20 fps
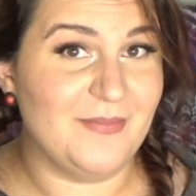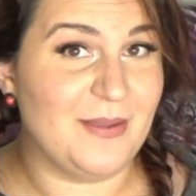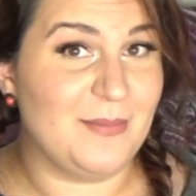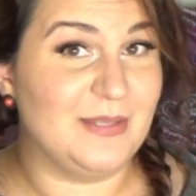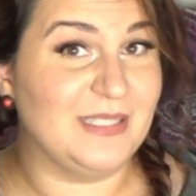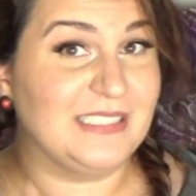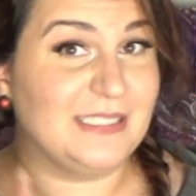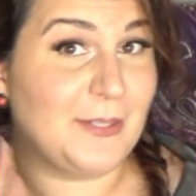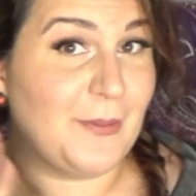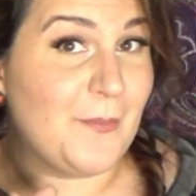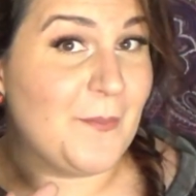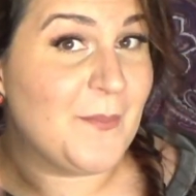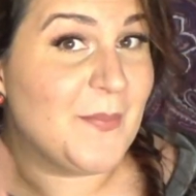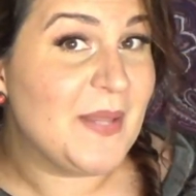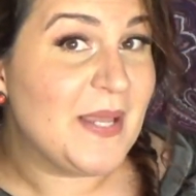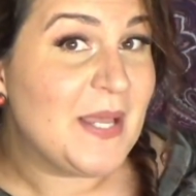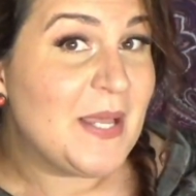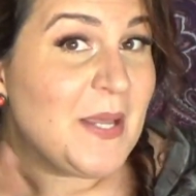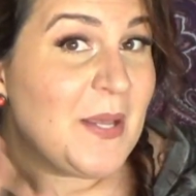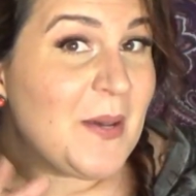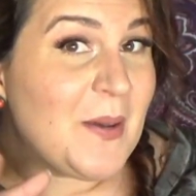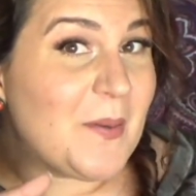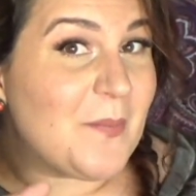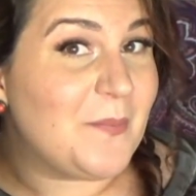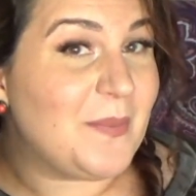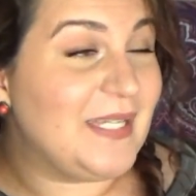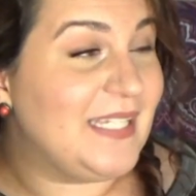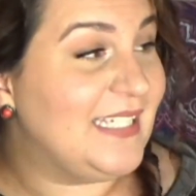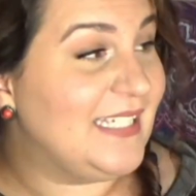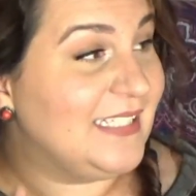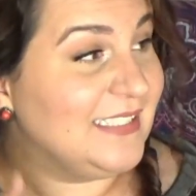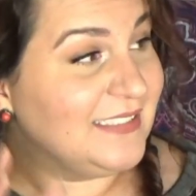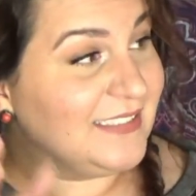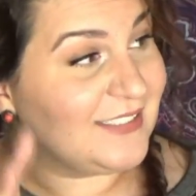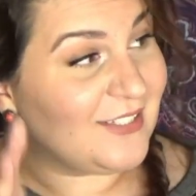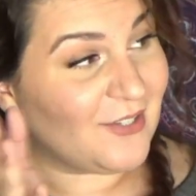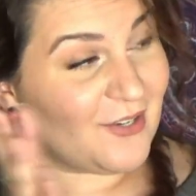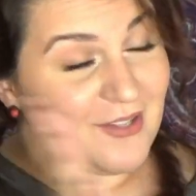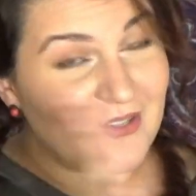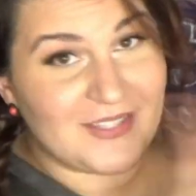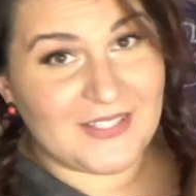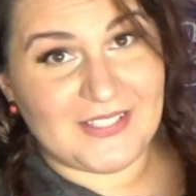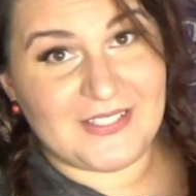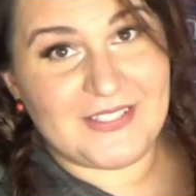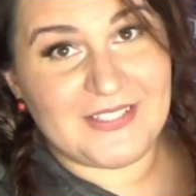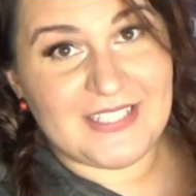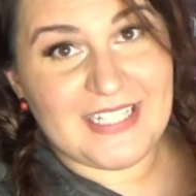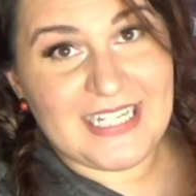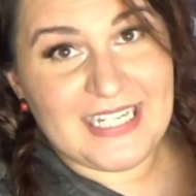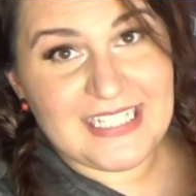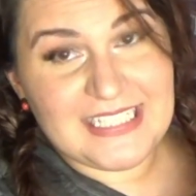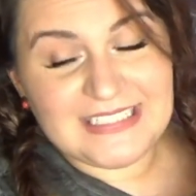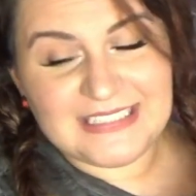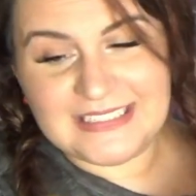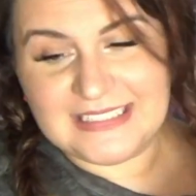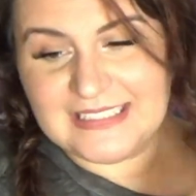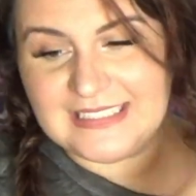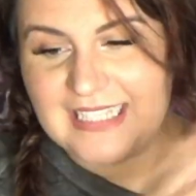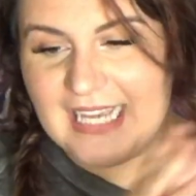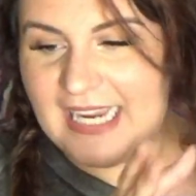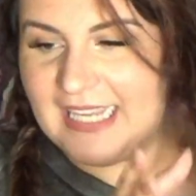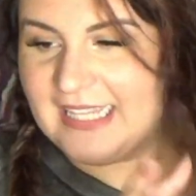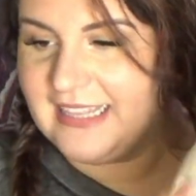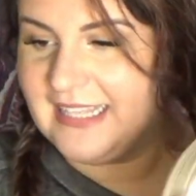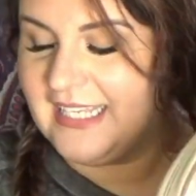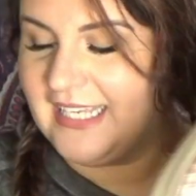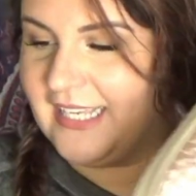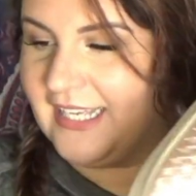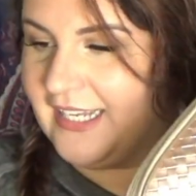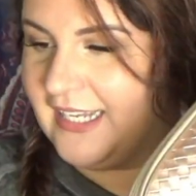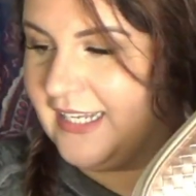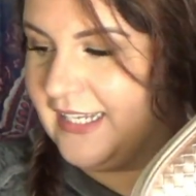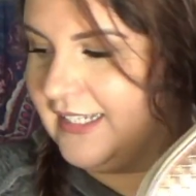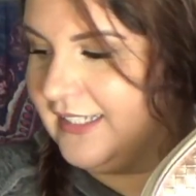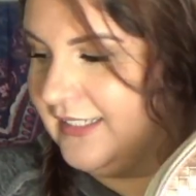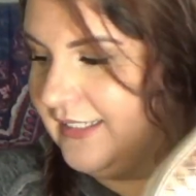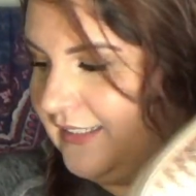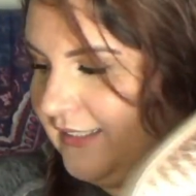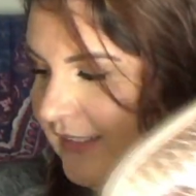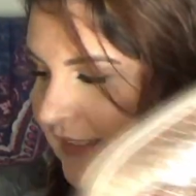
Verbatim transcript: maybe some opinions on all the goodies inside the uh,